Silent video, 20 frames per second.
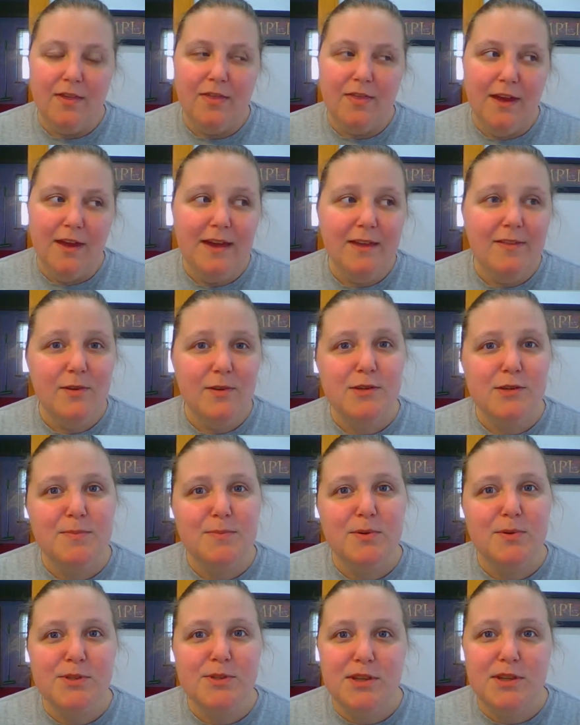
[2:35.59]
Then they're
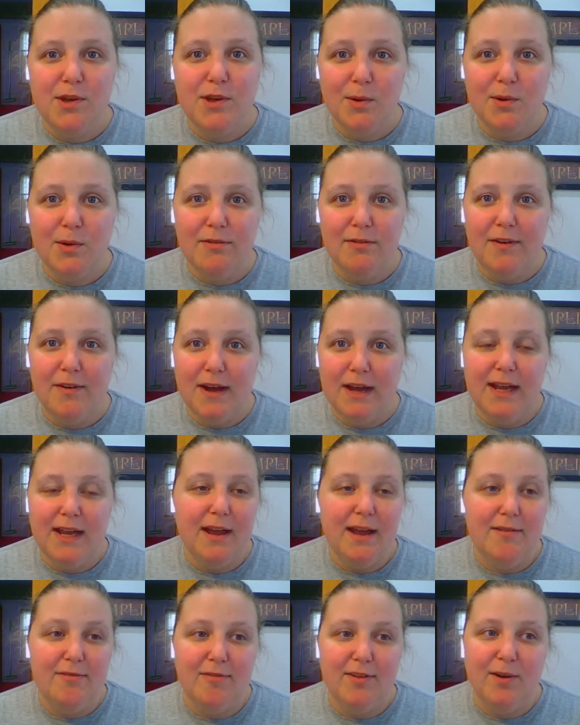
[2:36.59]
supposed to notify
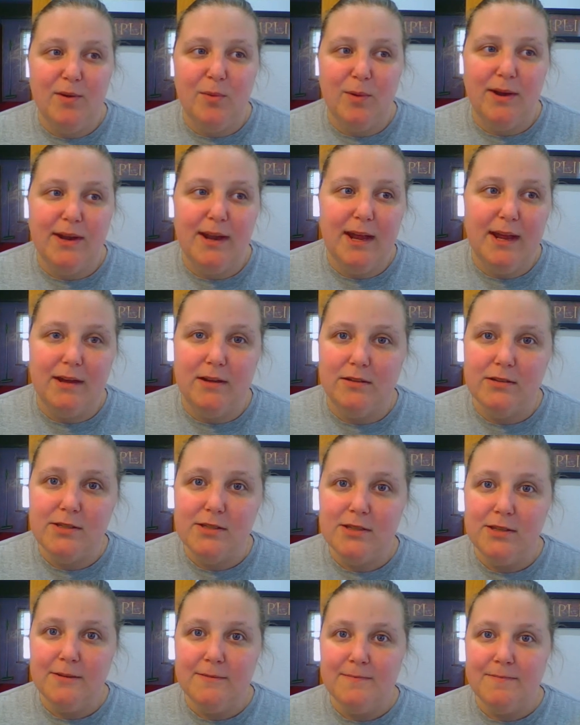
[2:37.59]
everyone
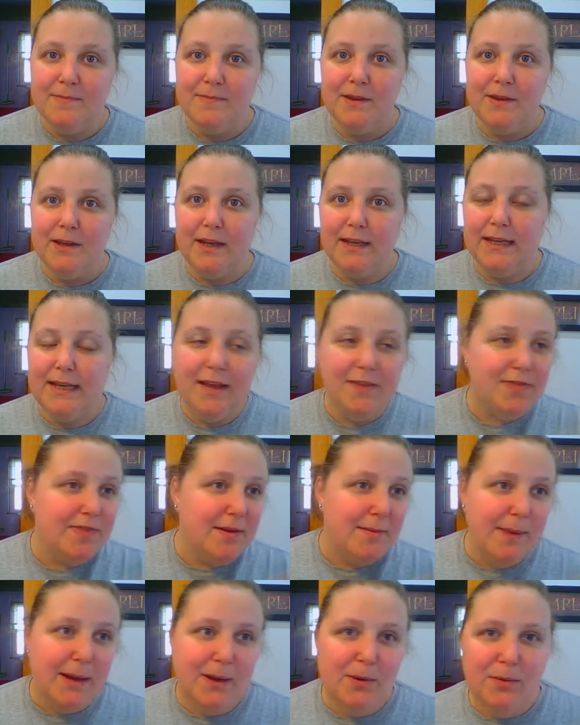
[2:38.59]
else and get
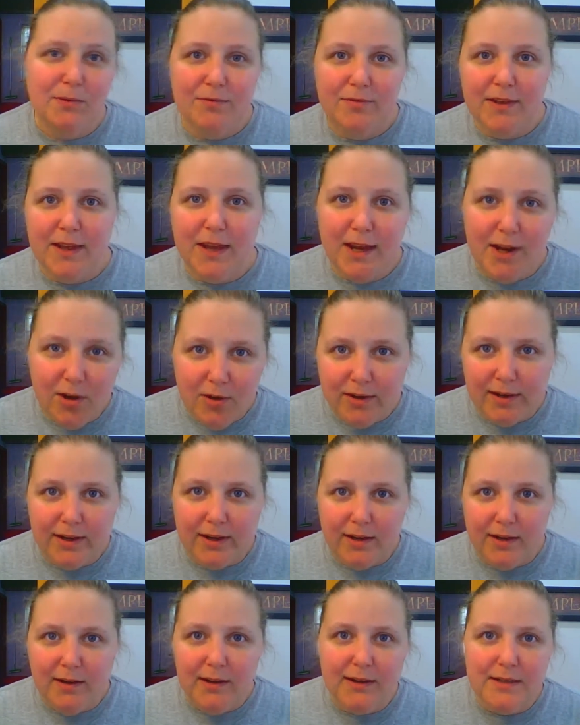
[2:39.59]
them out of the
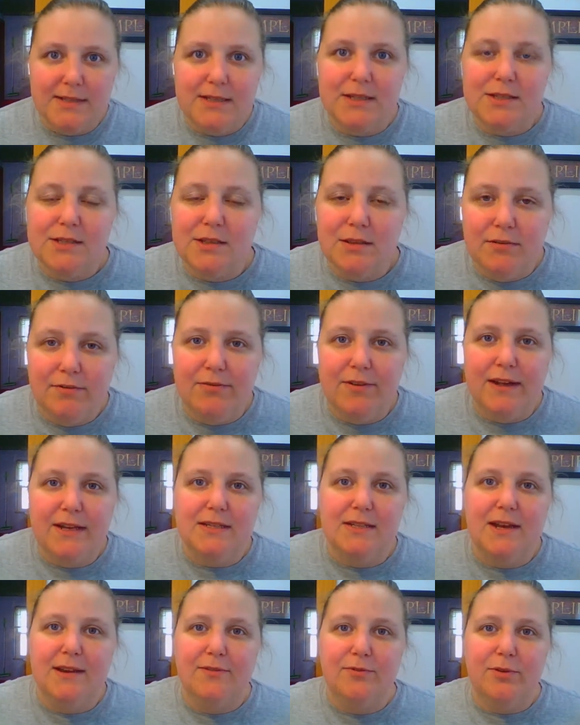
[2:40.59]
area and
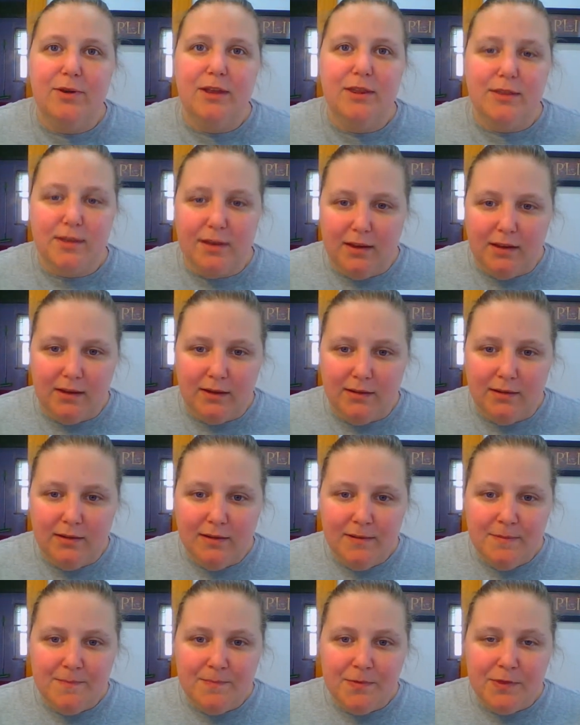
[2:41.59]
disinfect everything.
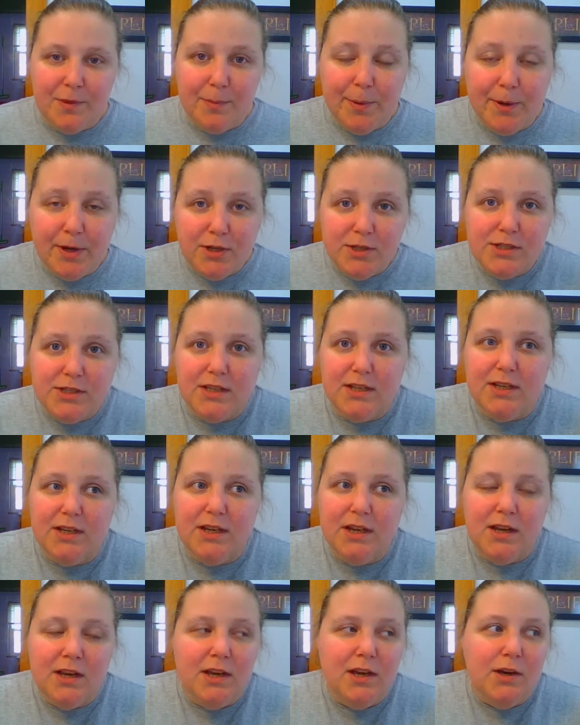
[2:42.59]
The
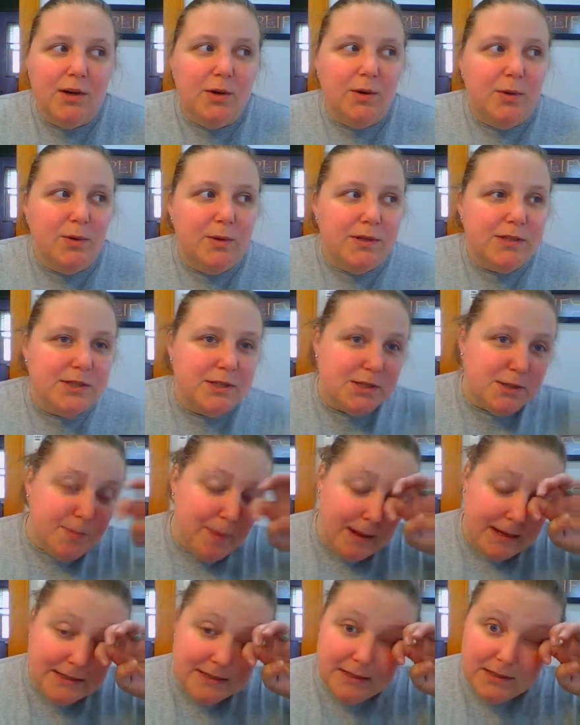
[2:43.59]
person who is
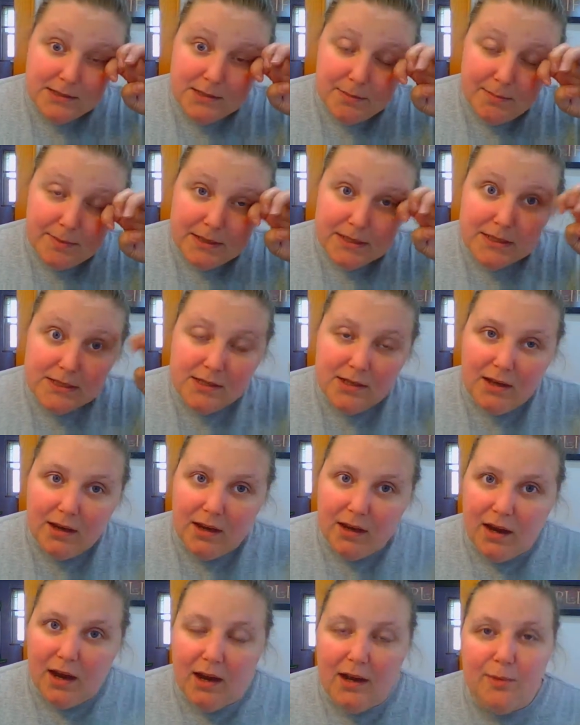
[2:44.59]
suspected to be
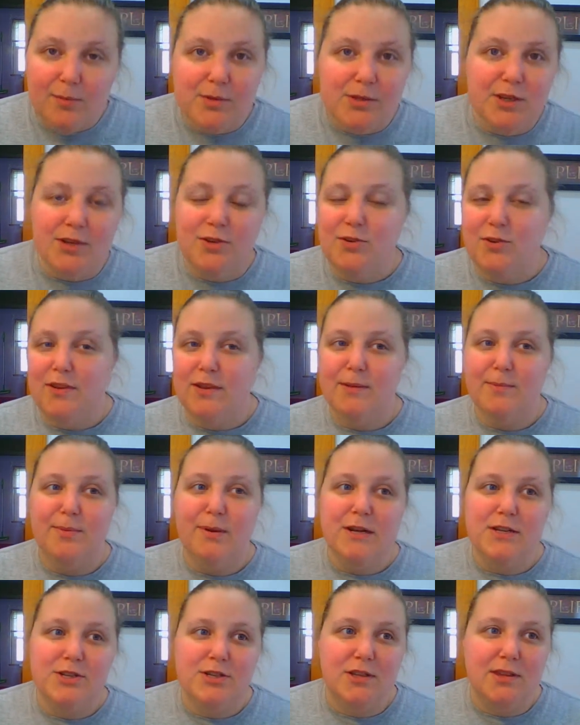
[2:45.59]
sick, I was under the
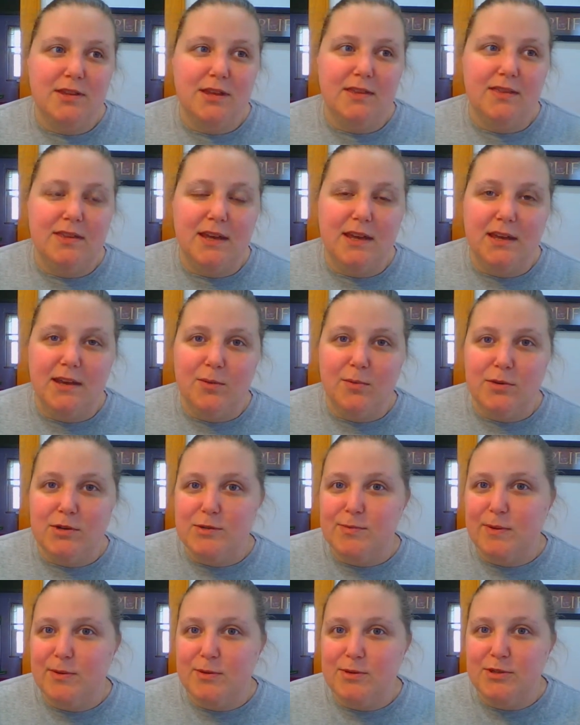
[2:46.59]
impression that they were
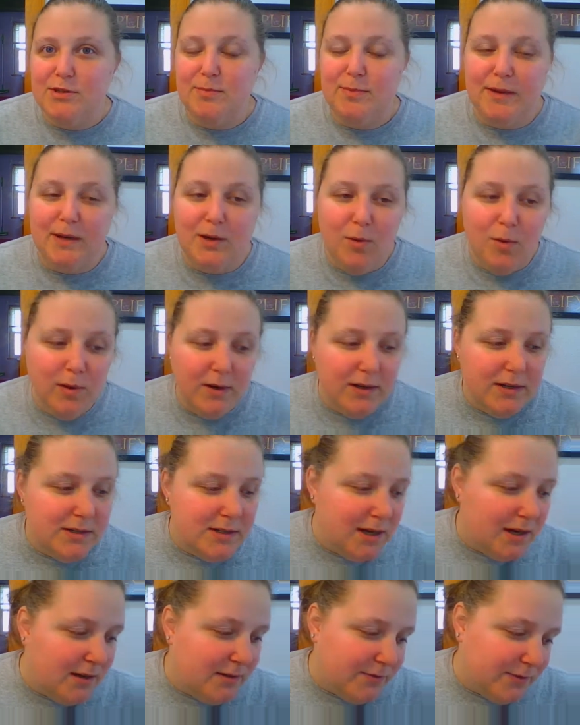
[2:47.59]
supposed to be
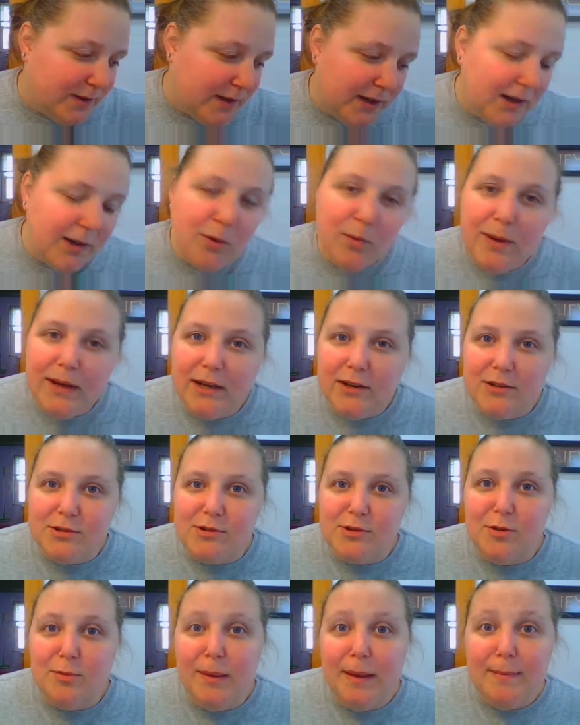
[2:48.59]
quarantined for like a week or
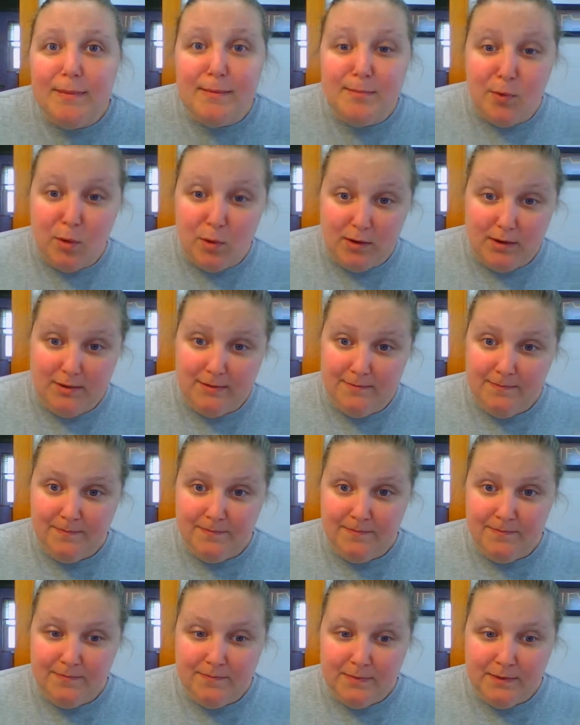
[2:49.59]
two, maybe more,
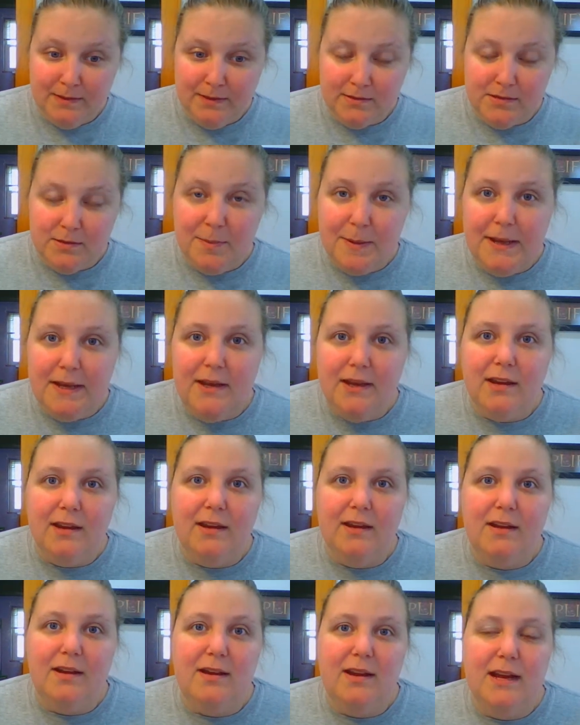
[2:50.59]

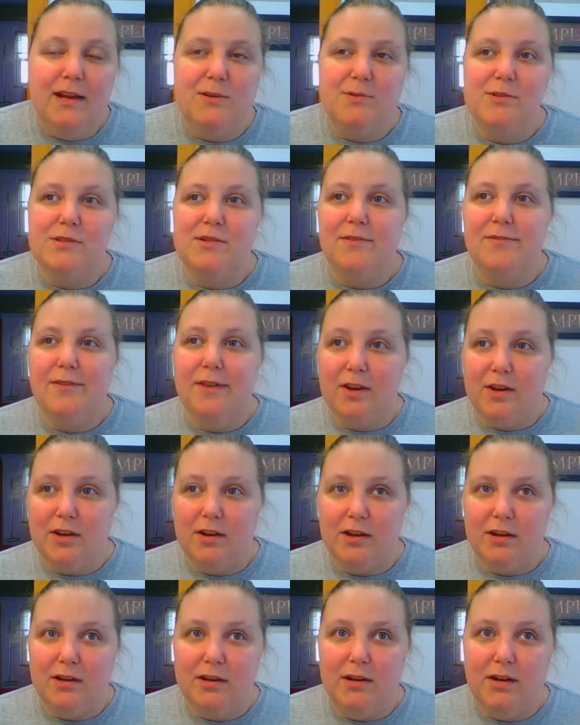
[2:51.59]
depending on how
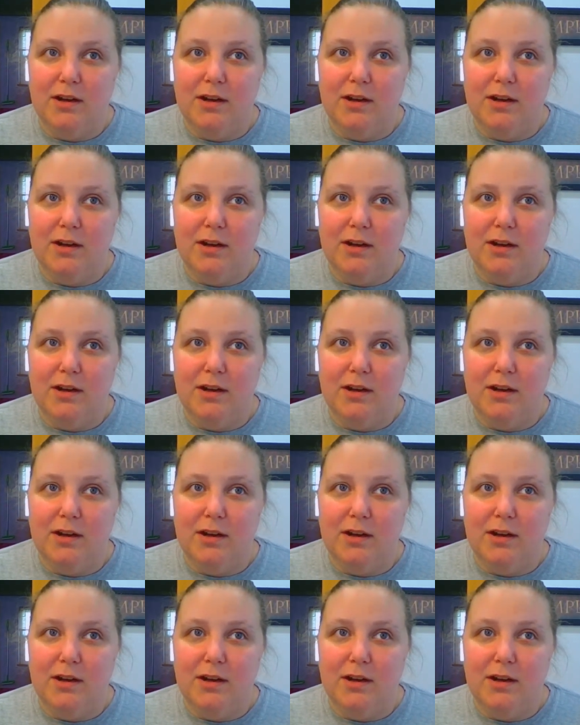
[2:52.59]
severe.